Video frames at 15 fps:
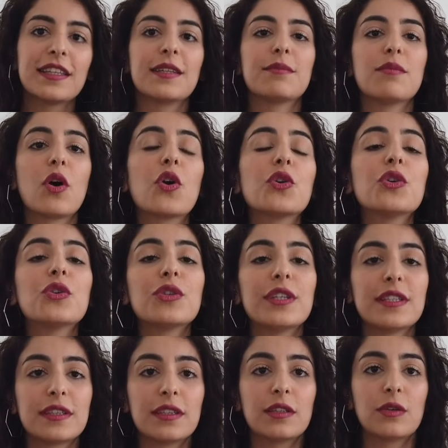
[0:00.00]
the more you
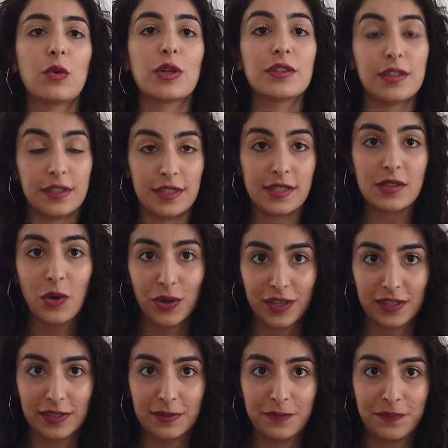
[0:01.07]
need to water the soil.